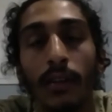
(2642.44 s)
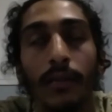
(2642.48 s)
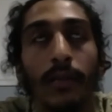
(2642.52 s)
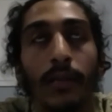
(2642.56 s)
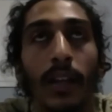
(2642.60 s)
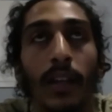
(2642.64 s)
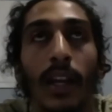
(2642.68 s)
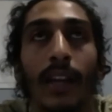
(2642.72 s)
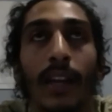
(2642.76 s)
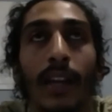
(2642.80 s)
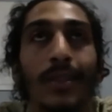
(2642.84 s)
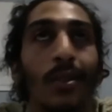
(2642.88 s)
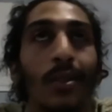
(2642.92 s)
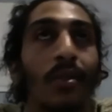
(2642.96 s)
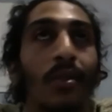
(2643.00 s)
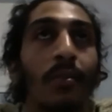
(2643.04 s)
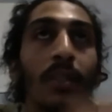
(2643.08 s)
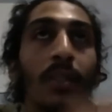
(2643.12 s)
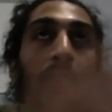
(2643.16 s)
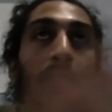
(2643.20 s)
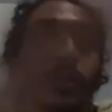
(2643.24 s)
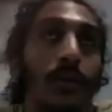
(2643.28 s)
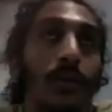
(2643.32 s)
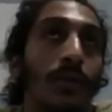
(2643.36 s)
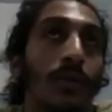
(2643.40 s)
it has a whole
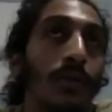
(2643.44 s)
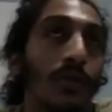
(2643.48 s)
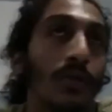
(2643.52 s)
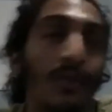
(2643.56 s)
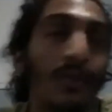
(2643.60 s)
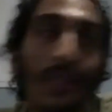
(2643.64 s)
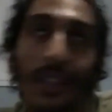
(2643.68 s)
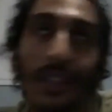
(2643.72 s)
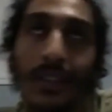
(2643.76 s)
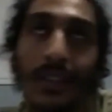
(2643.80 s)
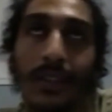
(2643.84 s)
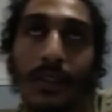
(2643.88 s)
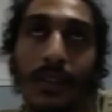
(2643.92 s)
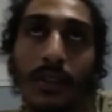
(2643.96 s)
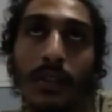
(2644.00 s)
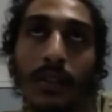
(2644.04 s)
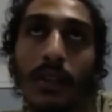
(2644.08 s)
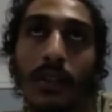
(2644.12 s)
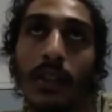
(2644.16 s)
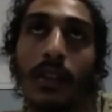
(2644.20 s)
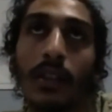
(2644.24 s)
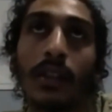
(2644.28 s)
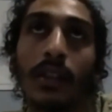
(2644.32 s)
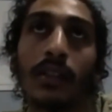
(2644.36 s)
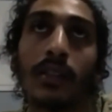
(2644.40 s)
bunch of nutrients and
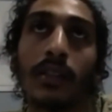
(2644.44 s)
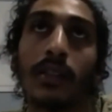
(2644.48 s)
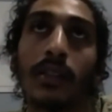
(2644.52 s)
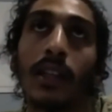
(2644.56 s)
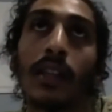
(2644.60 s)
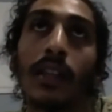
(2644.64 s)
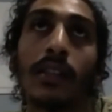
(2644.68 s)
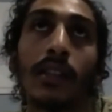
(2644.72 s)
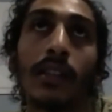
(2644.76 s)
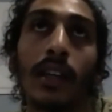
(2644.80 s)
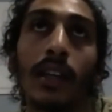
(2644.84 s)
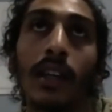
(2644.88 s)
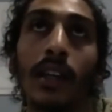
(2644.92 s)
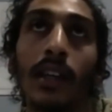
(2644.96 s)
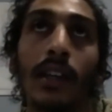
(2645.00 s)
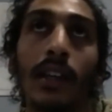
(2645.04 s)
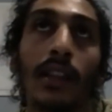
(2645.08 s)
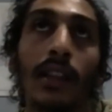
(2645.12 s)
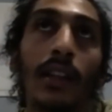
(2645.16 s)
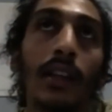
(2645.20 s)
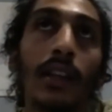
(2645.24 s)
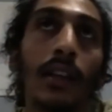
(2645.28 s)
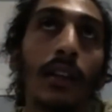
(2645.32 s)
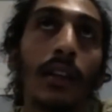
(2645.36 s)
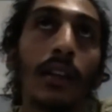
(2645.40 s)
shit. It doesn't taste like
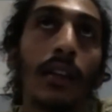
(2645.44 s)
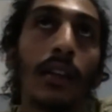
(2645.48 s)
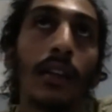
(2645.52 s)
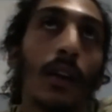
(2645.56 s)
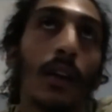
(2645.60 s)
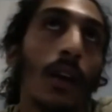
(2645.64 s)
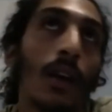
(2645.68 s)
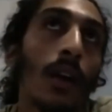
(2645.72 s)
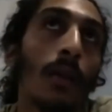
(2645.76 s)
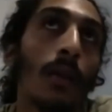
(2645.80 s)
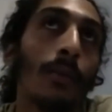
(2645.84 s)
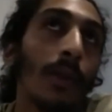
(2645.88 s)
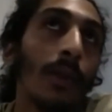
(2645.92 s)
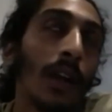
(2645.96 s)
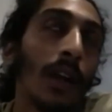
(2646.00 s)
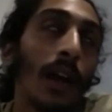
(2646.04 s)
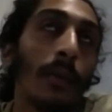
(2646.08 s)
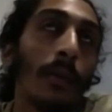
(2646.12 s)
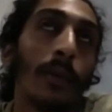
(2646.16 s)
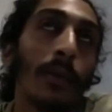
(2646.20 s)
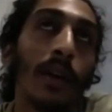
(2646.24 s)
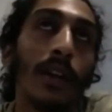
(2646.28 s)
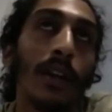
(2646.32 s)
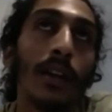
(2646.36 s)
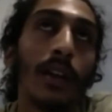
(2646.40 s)
anything, but I
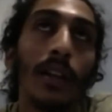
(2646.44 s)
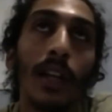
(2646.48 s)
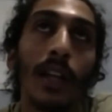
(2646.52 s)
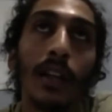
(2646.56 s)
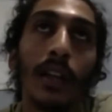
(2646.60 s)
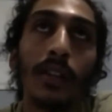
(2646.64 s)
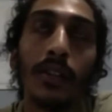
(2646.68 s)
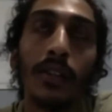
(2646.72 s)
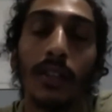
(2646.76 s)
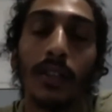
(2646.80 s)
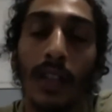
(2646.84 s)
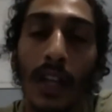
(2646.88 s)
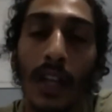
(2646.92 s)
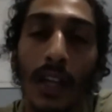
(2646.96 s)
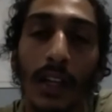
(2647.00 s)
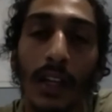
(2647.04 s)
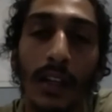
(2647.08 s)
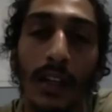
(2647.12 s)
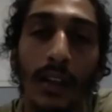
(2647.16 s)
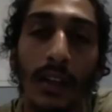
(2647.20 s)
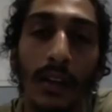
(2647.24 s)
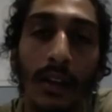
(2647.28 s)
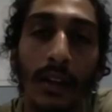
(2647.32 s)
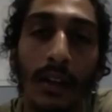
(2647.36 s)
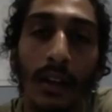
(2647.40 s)
put it in like a
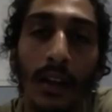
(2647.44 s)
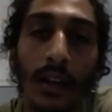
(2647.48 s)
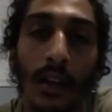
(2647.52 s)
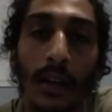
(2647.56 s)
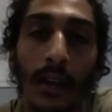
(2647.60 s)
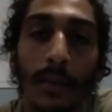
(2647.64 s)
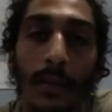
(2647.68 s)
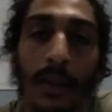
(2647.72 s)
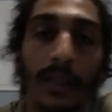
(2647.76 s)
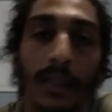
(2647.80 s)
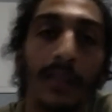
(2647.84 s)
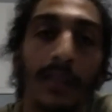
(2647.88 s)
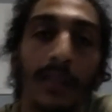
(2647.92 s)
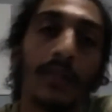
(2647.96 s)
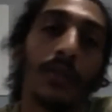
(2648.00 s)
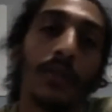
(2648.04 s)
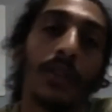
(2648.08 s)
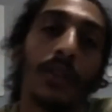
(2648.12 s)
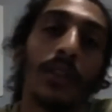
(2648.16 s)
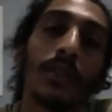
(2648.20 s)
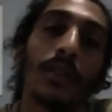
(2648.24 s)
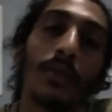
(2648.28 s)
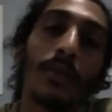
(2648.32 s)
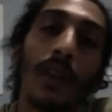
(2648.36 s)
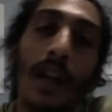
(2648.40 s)
shake. But so
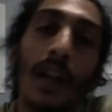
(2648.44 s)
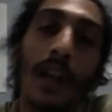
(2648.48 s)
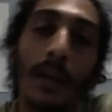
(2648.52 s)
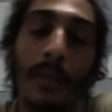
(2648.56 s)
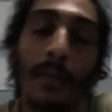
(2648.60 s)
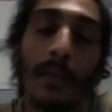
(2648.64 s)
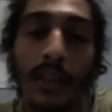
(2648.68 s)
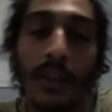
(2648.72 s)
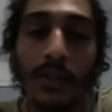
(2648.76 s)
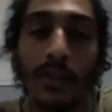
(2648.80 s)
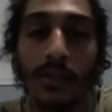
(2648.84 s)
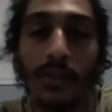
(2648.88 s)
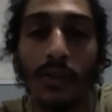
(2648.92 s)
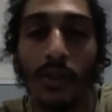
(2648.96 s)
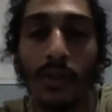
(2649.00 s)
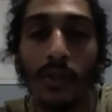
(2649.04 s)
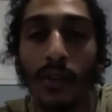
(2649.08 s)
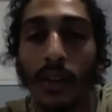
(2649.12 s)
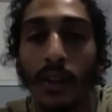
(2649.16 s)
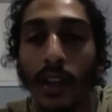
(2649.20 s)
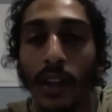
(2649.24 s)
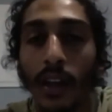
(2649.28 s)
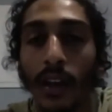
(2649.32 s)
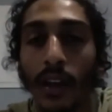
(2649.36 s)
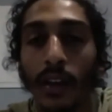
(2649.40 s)
this way, I make sure
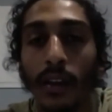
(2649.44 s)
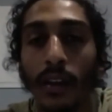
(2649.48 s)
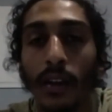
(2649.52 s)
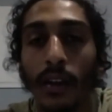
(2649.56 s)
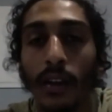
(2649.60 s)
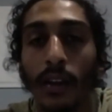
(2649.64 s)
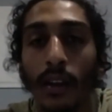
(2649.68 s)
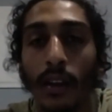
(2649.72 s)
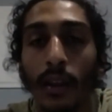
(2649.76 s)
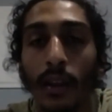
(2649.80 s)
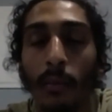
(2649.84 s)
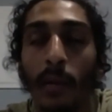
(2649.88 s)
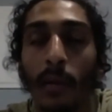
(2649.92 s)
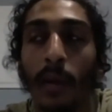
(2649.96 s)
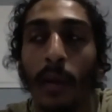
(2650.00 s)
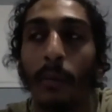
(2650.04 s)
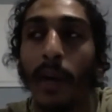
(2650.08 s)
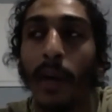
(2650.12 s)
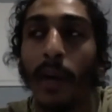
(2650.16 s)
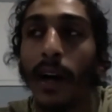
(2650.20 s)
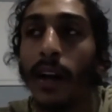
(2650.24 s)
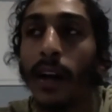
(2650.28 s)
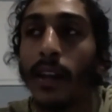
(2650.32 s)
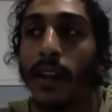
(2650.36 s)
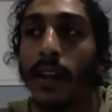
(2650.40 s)
that my
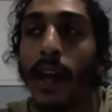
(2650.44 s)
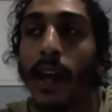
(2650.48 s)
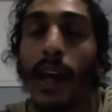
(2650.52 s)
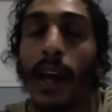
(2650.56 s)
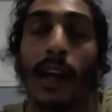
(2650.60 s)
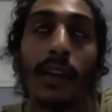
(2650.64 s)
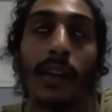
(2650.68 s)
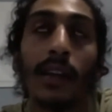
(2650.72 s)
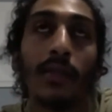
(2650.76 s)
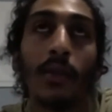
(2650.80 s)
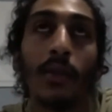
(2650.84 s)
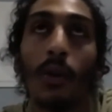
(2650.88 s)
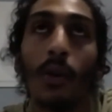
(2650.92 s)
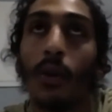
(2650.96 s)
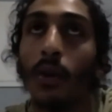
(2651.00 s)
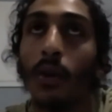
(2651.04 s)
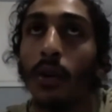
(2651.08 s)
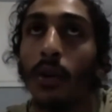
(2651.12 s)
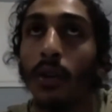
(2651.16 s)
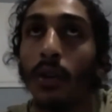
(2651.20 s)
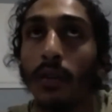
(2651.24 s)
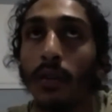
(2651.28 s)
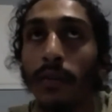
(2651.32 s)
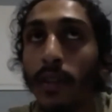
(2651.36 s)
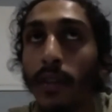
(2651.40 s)
body has
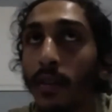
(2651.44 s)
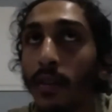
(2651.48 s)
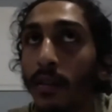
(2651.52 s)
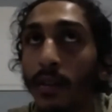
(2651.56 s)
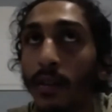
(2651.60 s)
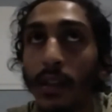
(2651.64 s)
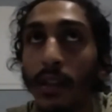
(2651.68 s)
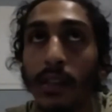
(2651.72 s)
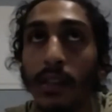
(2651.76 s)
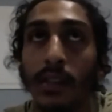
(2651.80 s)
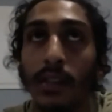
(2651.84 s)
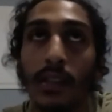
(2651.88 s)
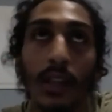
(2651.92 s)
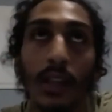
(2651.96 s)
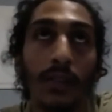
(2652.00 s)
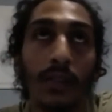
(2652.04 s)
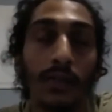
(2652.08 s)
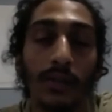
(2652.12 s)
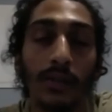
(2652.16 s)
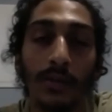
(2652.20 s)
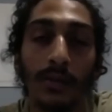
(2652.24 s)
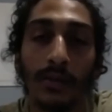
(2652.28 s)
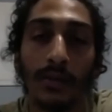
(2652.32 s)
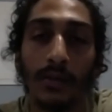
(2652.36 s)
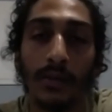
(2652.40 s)
all of the
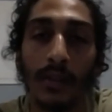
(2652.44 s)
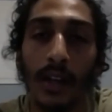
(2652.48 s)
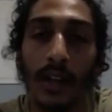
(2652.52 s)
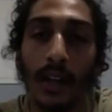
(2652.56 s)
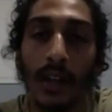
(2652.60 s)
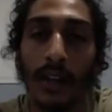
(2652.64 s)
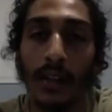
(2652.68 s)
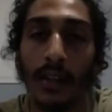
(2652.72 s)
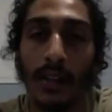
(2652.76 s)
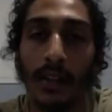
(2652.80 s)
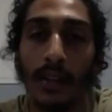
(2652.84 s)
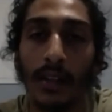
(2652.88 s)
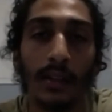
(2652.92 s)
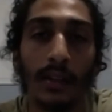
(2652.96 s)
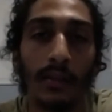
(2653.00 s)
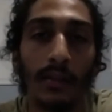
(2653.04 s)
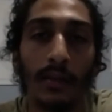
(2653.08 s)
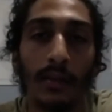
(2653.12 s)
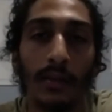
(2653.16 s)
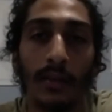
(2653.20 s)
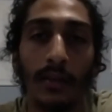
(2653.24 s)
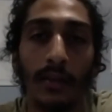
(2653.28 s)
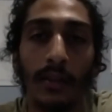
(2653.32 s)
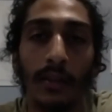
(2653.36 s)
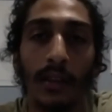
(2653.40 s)
essentials that I need,
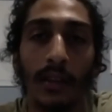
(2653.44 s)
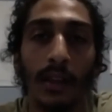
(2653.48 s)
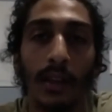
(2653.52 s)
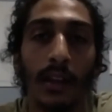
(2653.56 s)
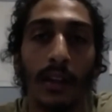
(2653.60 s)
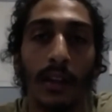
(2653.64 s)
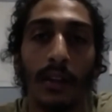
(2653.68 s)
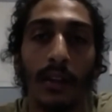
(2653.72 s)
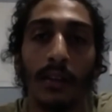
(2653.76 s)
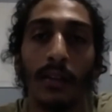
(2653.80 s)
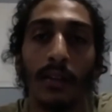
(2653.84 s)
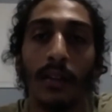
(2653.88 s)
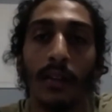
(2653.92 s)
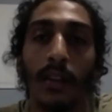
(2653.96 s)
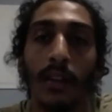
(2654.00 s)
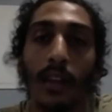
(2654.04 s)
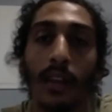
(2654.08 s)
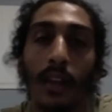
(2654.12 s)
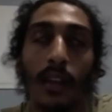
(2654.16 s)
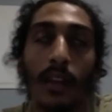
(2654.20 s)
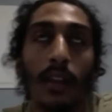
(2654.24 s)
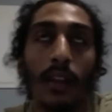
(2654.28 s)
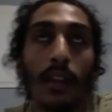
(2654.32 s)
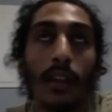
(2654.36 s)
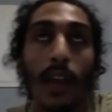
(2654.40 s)
and
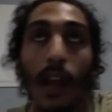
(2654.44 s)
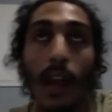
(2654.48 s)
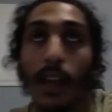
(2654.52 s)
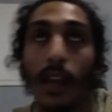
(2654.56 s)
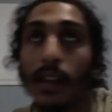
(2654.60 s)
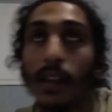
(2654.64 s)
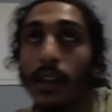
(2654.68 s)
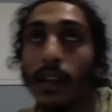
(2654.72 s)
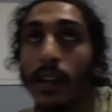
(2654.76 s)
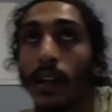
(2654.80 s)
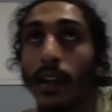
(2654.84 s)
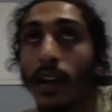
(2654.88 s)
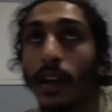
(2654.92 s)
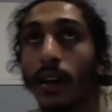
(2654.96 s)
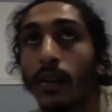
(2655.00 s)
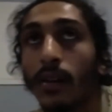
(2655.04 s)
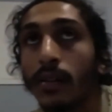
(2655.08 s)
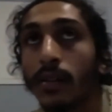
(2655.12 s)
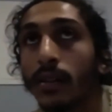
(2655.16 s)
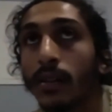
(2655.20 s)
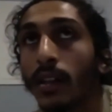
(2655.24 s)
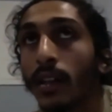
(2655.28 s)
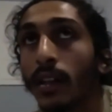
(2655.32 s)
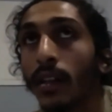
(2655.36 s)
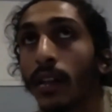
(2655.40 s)
anything
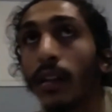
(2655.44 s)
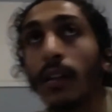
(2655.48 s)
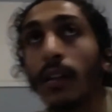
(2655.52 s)
else like